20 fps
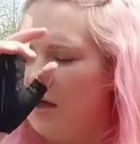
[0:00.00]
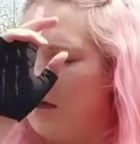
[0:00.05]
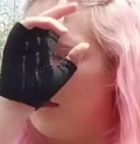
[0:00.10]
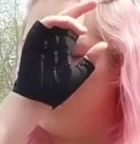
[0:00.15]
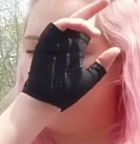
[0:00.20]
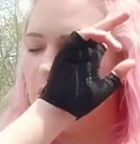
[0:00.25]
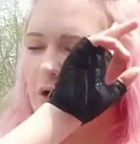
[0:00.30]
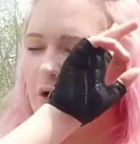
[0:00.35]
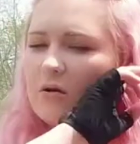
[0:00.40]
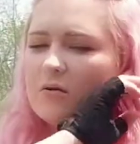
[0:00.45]

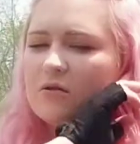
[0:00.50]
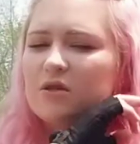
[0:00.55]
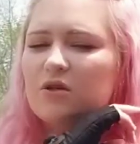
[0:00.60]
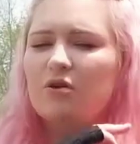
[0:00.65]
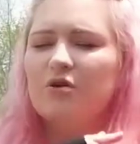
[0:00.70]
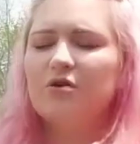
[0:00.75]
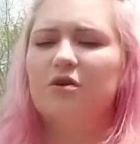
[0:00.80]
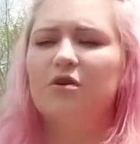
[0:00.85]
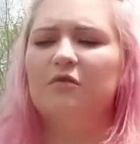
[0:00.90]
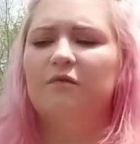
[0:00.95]
And you're going to
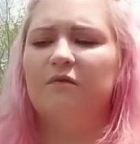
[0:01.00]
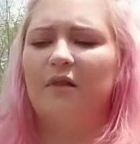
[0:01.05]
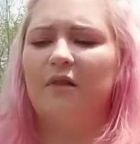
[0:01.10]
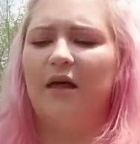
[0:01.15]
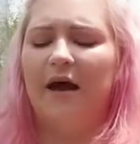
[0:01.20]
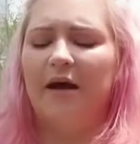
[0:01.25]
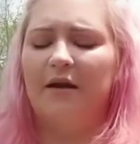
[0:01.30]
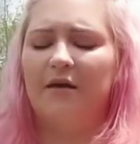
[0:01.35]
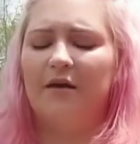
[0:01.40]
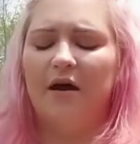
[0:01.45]
turn your
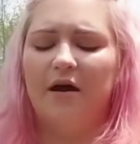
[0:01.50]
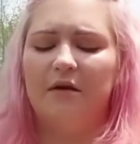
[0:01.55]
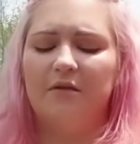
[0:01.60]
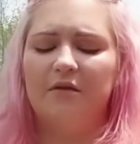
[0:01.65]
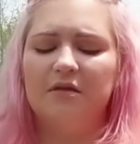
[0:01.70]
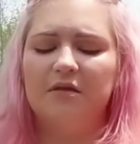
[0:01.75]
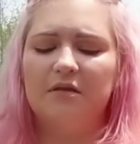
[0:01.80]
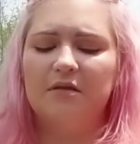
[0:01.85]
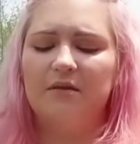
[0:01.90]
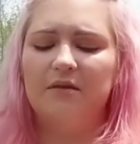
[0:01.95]
flag,
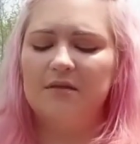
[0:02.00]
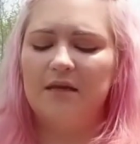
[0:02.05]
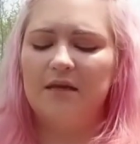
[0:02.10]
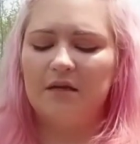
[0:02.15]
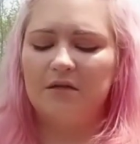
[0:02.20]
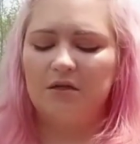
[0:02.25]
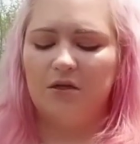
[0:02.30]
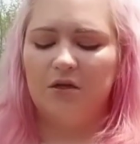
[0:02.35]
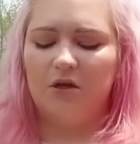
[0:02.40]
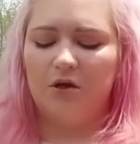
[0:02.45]
this
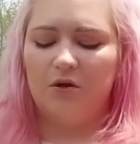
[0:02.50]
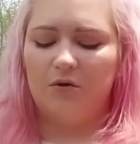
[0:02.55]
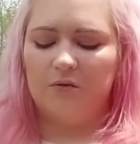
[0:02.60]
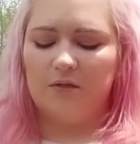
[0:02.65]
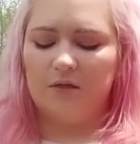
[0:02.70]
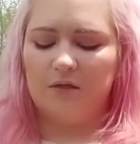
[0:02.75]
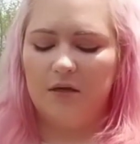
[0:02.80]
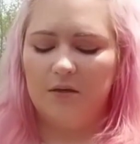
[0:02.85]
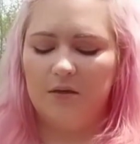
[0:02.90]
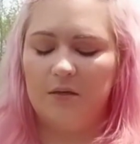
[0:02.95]
actually
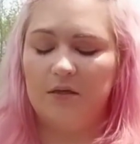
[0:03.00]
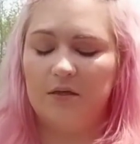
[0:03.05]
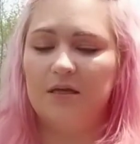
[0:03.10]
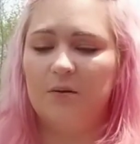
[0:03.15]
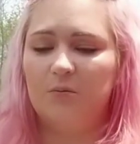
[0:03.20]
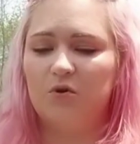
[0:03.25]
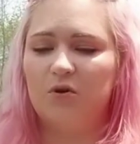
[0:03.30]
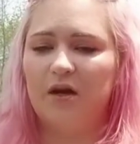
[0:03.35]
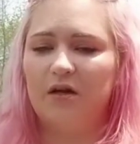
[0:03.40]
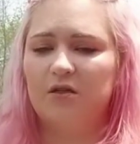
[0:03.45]
goes the
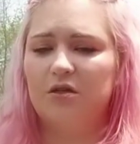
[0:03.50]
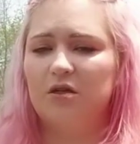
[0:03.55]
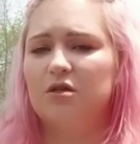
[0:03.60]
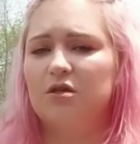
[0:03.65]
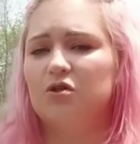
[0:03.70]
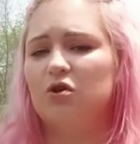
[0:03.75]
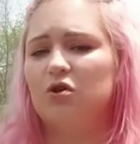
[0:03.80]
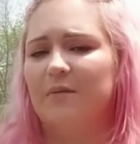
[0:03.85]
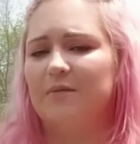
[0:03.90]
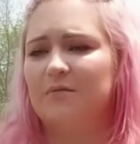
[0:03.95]
same direction
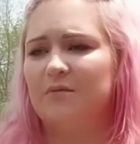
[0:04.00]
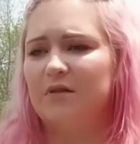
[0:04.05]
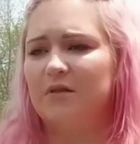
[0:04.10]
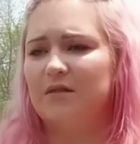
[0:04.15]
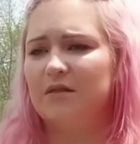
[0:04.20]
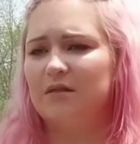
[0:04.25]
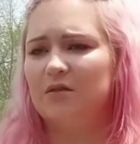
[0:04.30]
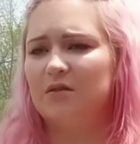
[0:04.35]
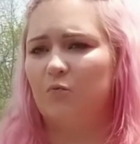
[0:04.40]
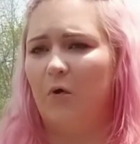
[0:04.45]
as drop spins
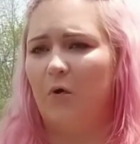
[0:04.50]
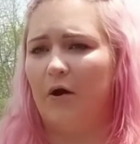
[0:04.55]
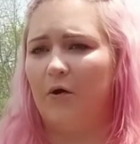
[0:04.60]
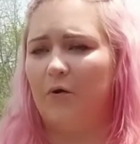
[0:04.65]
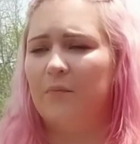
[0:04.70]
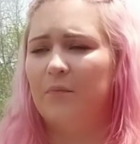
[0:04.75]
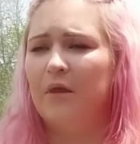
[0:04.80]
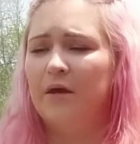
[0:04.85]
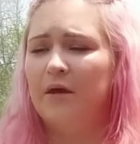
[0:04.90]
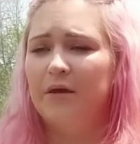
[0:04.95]
as
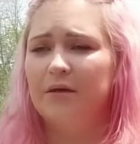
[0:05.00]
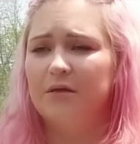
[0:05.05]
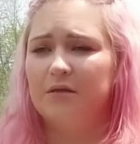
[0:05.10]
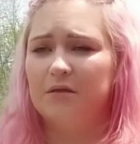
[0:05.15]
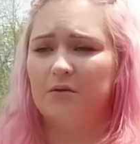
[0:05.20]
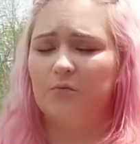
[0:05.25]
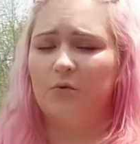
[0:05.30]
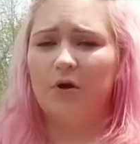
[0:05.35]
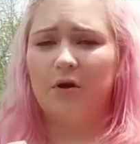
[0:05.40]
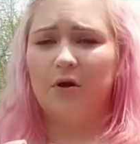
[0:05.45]
well.
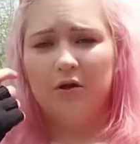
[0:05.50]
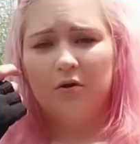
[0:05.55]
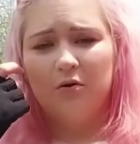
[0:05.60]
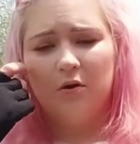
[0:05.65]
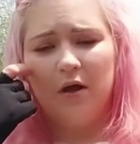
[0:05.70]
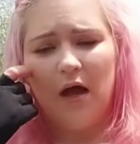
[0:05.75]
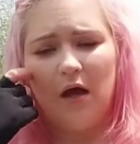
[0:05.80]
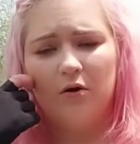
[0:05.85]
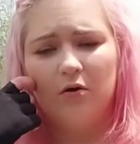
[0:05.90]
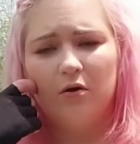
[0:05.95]
So we're going to go
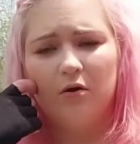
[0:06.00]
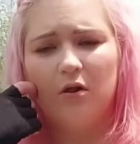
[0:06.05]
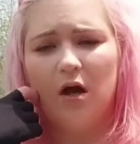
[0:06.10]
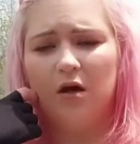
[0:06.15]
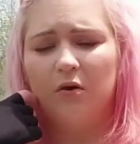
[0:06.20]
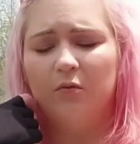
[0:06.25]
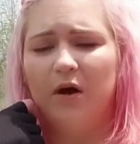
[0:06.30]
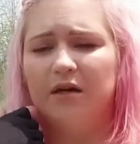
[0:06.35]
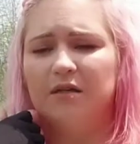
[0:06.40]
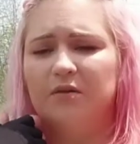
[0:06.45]

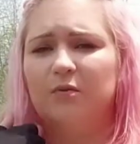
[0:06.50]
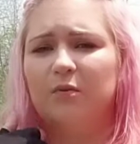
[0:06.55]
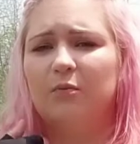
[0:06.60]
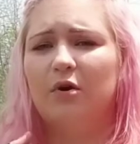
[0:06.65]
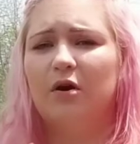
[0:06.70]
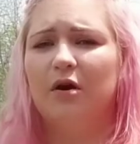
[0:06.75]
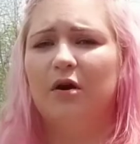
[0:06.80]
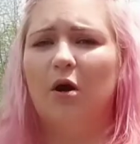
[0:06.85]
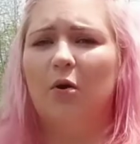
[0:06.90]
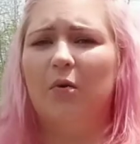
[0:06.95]
counterclockwise when
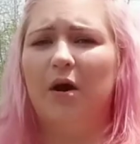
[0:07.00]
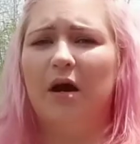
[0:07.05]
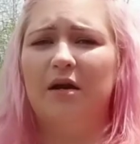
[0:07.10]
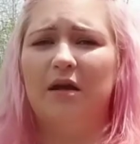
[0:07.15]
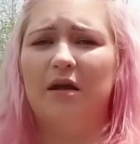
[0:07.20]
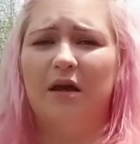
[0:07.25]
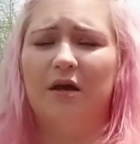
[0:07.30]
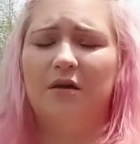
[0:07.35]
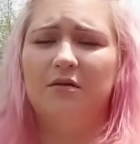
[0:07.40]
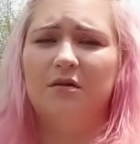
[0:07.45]
we're in our right
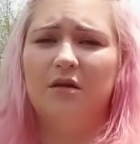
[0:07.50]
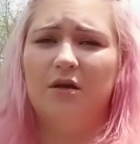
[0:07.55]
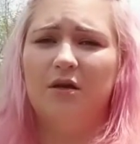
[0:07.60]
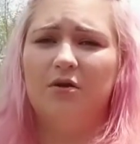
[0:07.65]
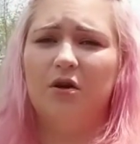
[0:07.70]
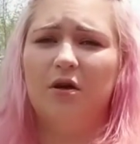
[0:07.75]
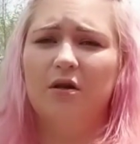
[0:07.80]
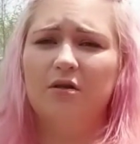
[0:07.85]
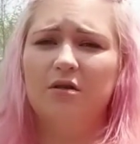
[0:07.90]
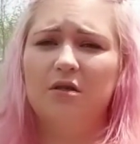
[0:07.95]
hand. And
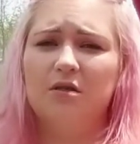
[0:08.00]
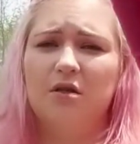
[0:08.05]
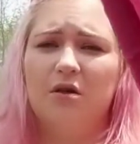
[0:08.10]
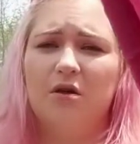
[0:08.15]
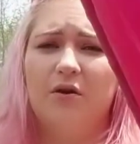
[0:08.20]
you're going to just go